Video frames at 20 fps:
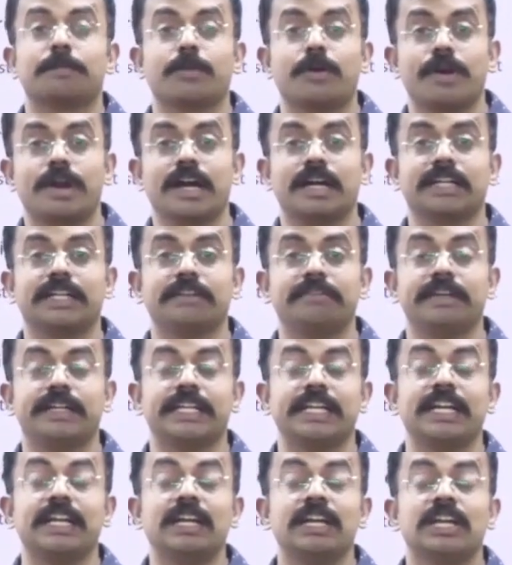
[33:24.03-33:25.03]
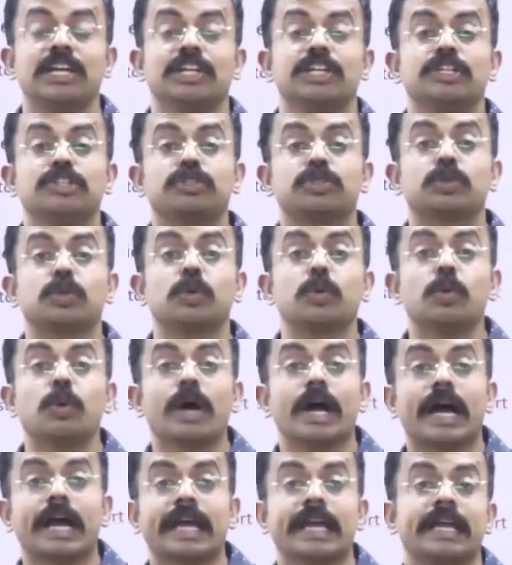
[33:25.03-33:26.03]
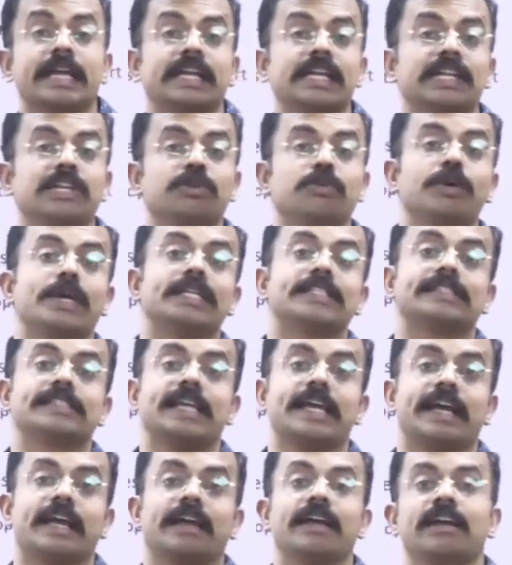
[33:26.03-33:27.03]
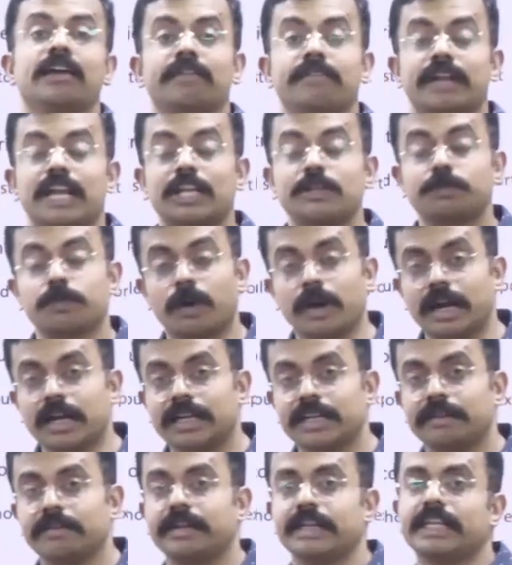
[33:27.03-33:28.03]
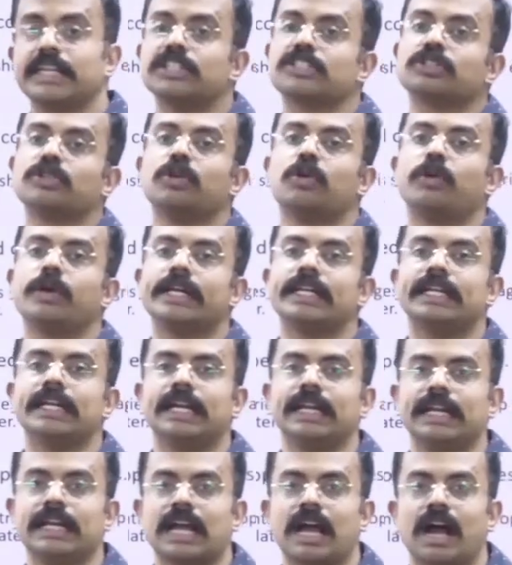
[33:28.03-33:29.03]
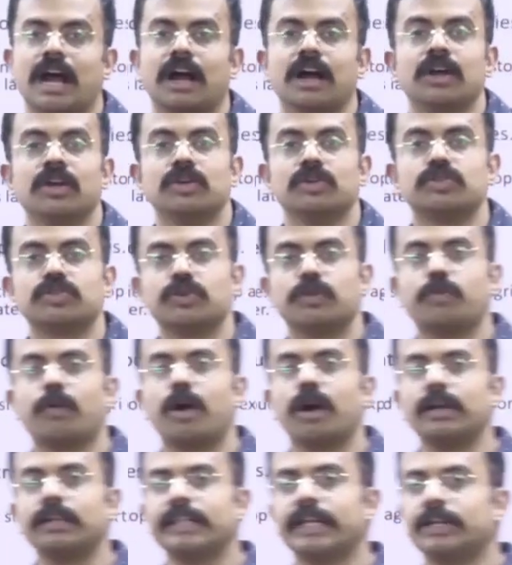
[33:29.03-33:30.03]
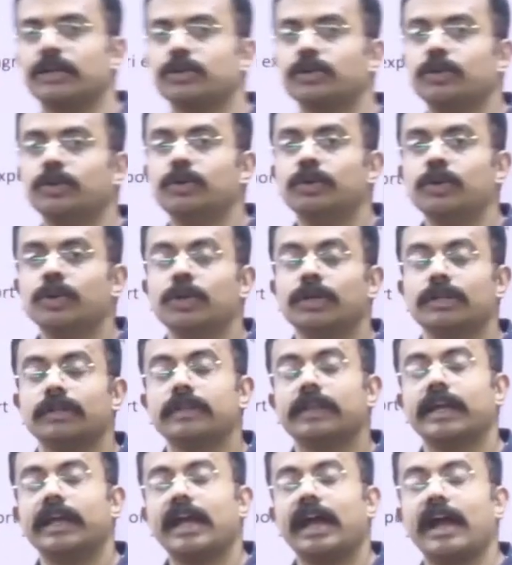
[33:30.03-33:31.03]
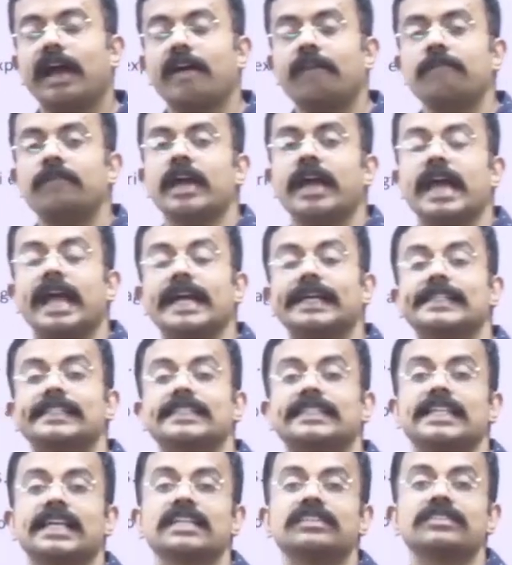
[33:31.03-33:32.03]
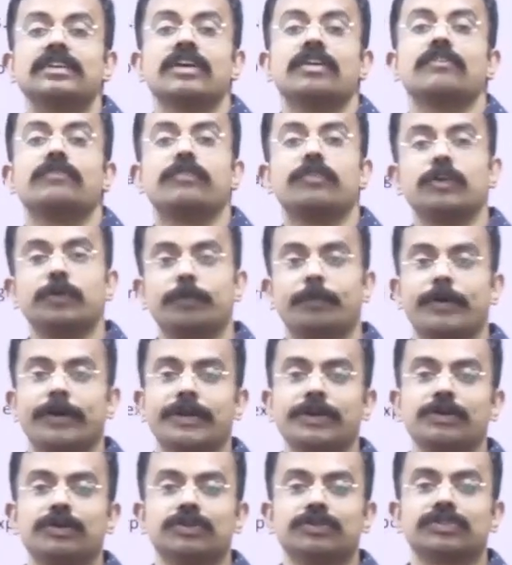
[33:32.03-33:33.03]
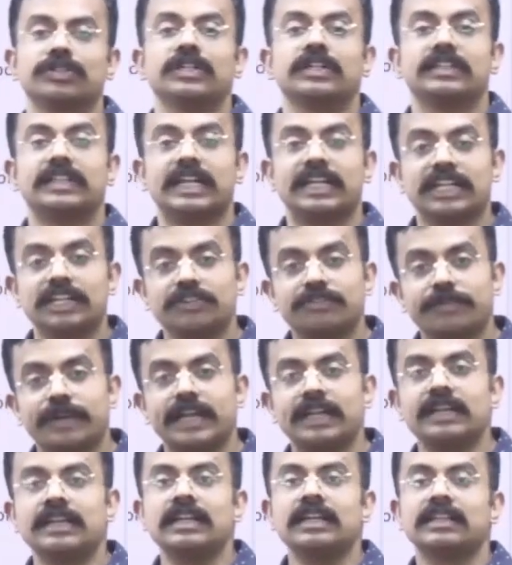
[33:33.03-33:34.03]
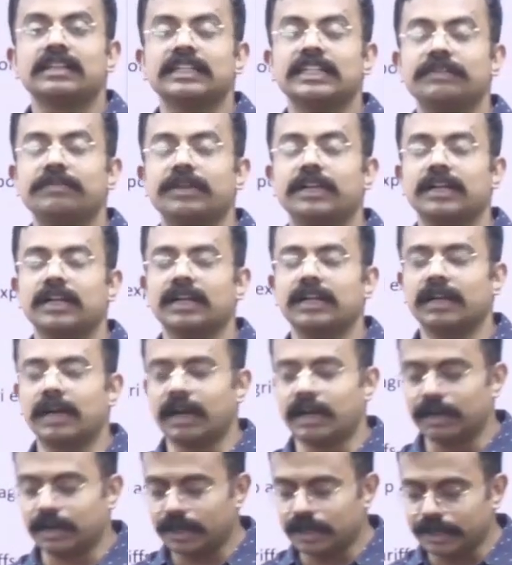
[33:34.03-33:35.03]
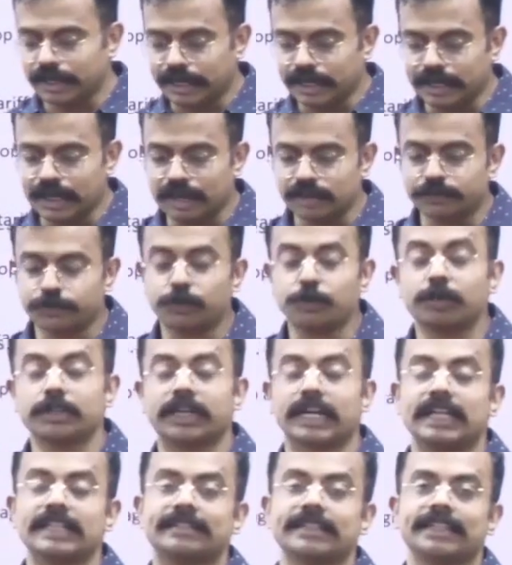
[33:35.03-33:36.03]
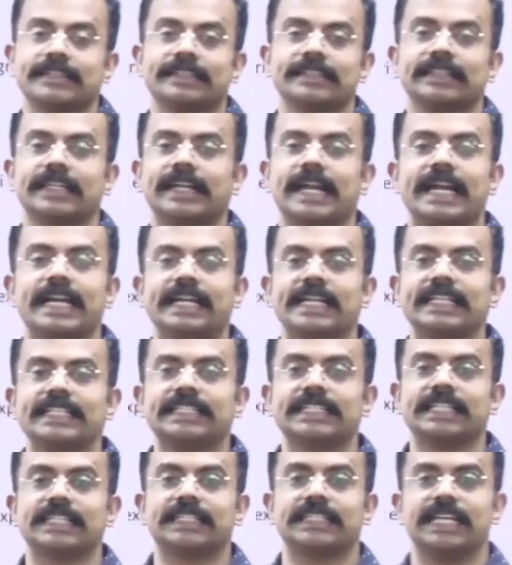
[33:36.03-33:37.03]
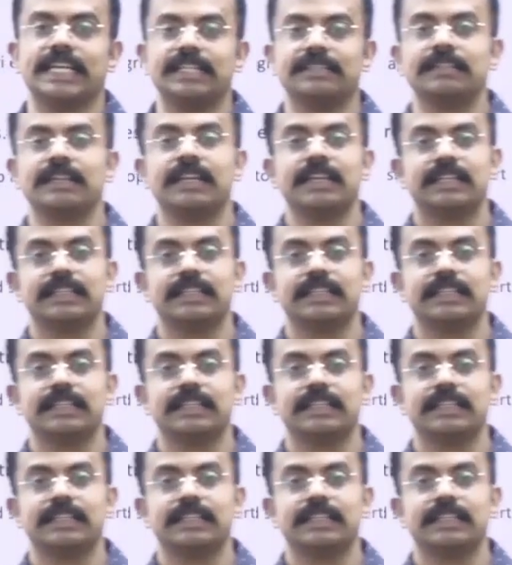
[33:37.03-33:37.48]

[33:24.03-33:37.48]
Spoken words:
productivity is too high in USA, whereas productivity is low in India. So what they do? They have excess food produce. That is when they were under India's food crisis in the 1960s,